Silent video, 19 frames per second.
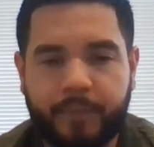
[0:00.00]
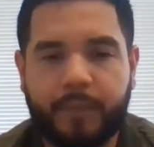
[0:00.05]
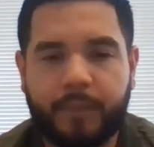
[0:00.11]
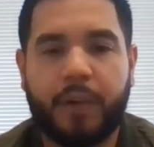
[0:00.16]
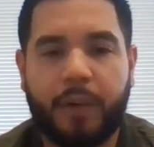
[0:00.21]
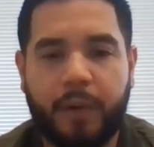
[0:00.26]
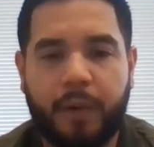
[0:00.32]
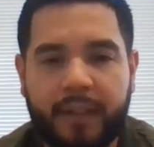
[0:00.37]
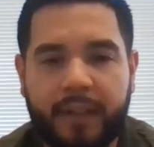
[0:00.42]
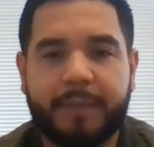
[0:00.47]

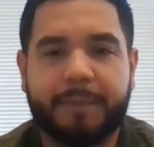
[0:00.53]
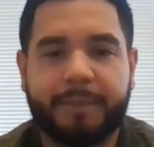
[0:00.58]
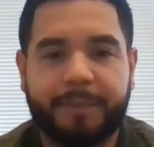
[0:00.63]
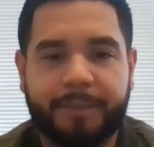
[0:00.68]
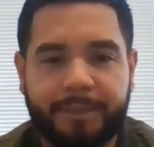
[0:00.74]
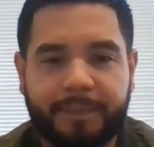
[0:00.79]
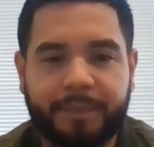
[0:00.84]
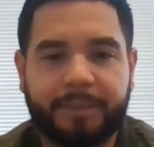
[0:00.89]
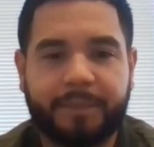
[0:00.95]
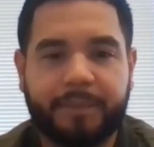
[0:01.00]

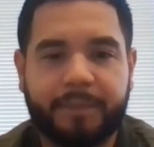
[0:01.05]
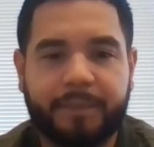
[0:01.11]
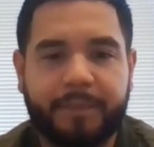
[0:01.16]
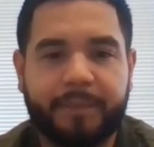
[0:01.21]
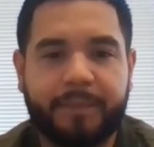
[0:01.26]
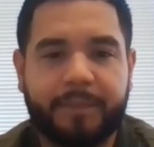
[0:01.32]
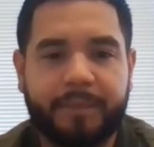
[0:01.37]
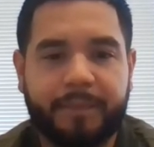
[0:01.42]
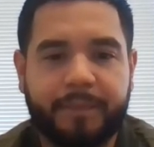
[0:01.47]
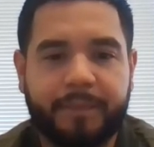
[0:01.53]

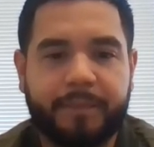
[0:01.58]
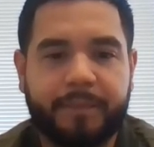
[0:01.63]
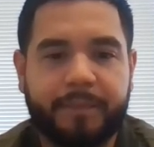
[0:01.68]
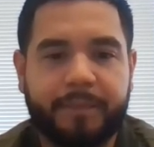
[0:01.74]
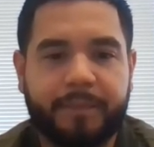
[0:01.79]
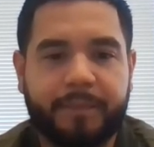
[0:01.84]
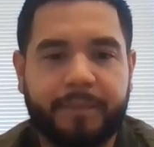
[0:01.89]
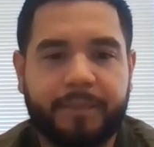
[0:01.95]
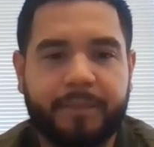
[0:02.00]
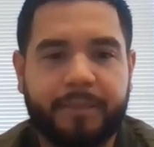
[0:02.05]

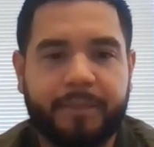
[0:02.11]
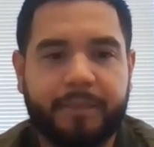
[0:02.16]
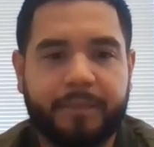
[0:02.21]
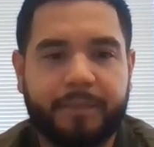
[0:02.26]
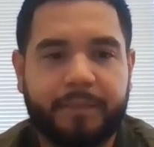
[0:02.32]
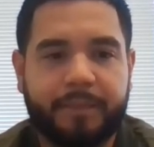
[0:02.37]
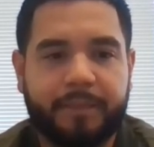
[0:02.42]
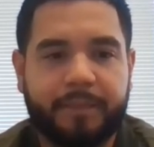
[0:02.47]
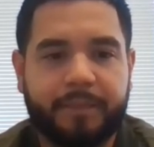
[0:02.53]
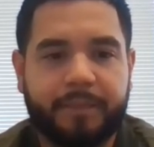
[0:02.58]

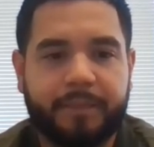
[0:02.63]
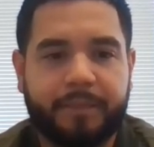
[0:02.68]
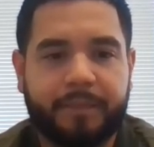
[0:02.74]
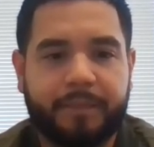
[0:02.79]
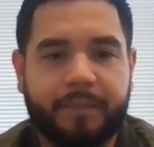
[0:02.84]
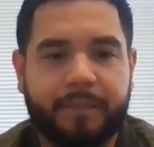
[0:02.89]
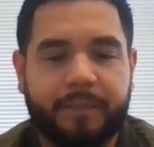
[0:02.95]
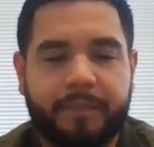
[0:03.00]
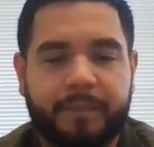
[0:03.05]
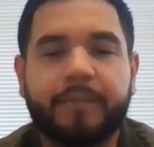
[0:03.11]

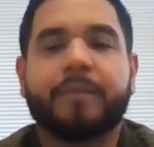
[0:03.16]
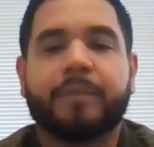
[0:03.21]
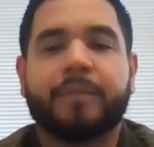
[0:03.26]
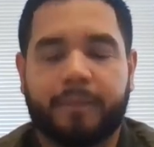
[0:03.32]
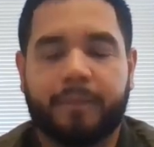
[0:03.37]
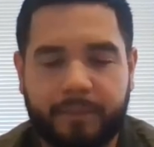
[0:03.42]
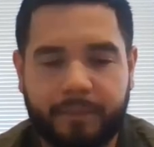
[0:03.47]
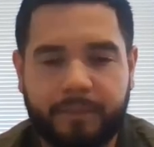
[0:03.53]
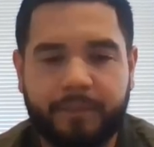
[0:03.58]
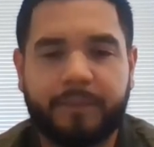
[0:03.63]

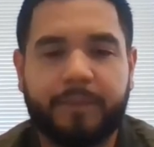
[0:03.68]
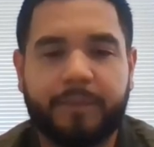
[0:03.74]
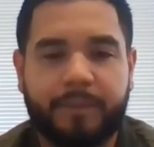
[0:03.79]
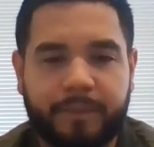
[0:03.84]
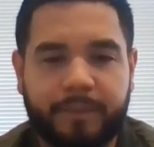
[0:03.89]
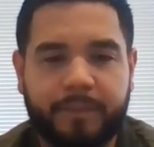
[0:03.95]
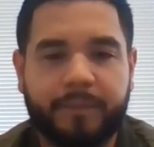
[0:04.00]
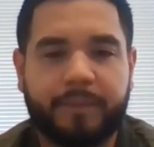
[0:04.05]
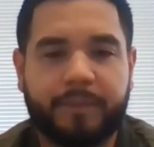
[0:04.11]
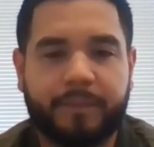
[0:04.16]

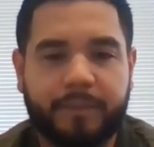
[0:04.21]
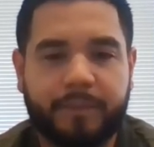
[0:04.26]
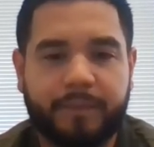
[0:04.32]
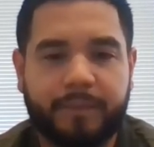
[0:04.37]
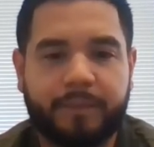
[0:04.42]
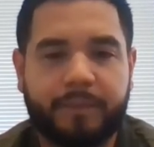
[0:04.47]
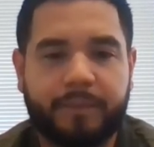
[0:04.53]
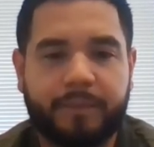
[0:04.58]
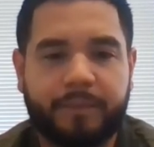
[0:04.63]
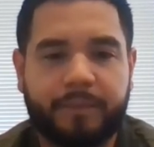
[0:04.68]

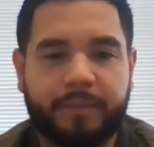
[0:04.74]
The person shown says nothing.